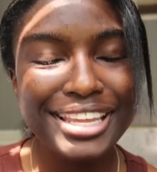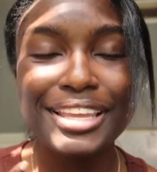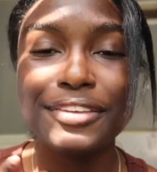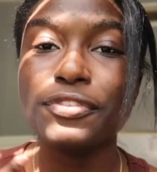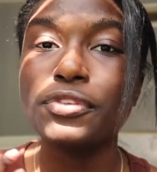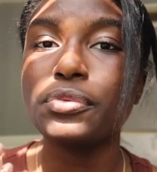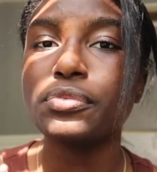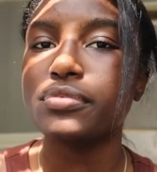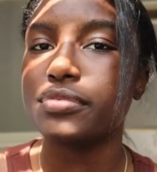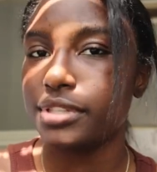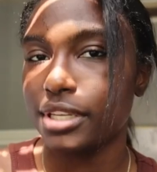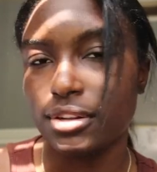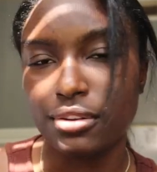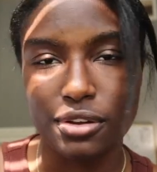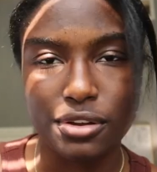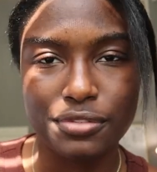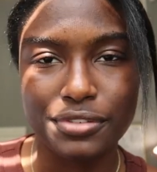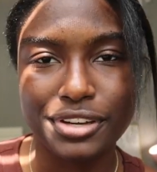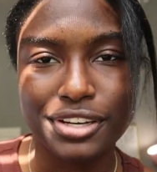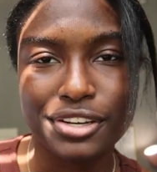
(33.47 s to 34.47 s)
If you didn't
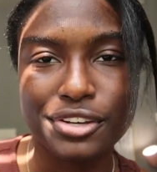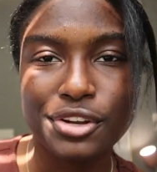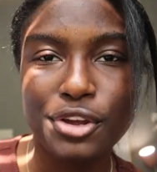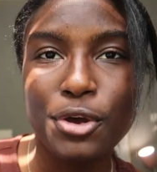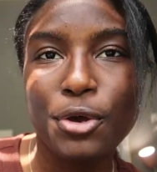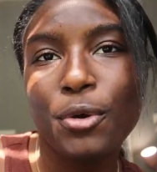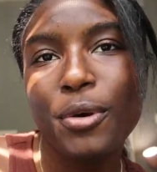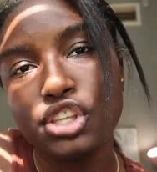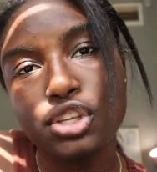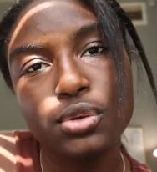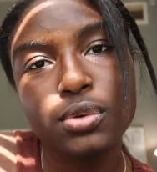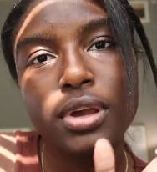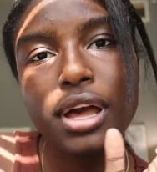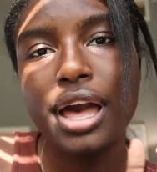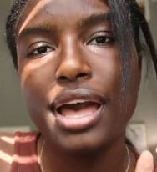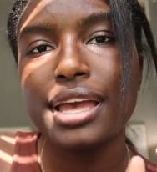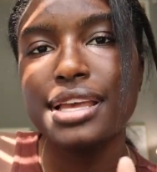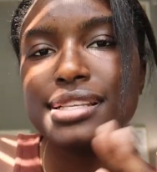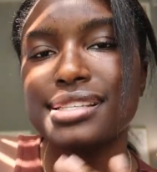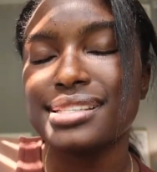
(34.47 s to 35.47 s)
already know, you
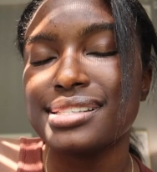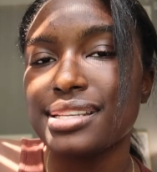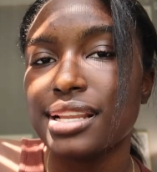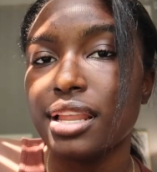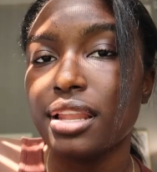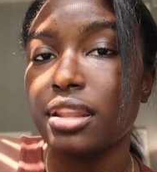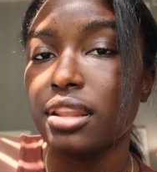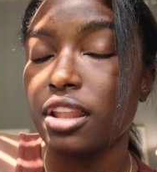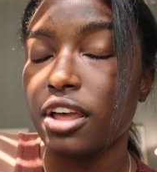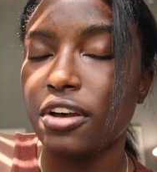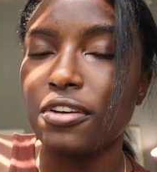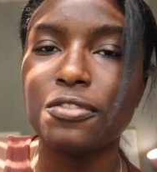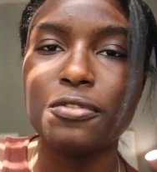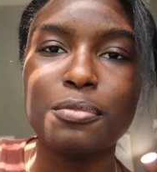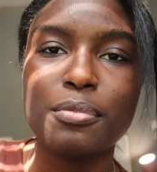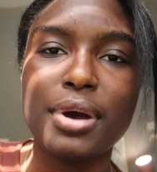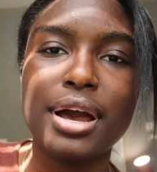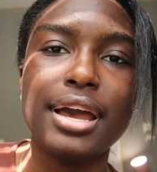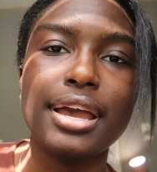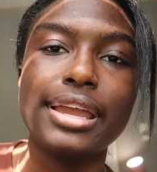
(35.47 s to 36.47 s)
guys love
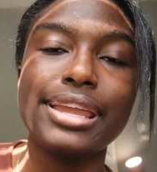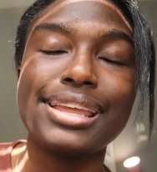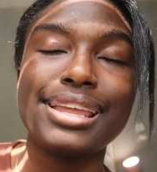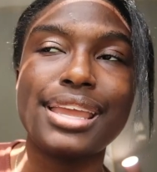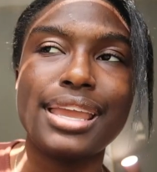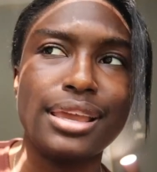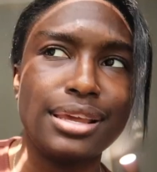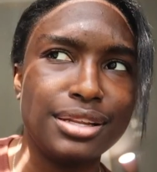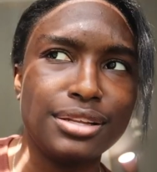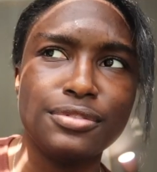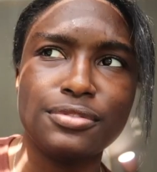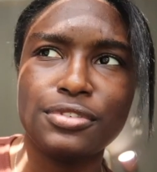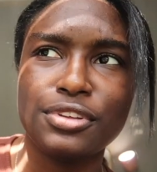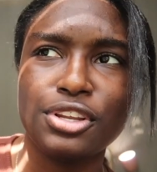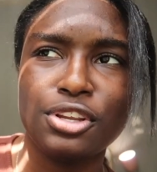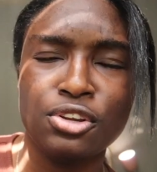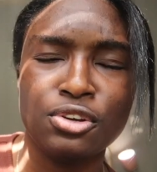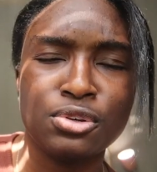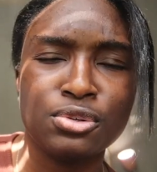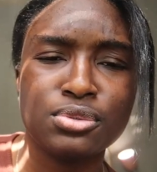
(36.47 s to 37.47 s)
my Canon
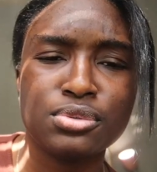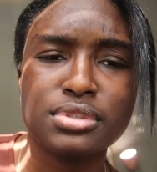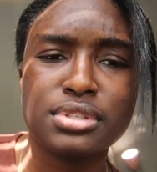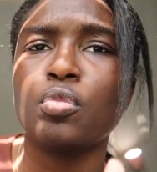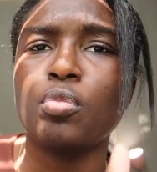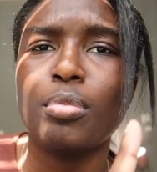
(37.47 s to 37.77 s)
videos,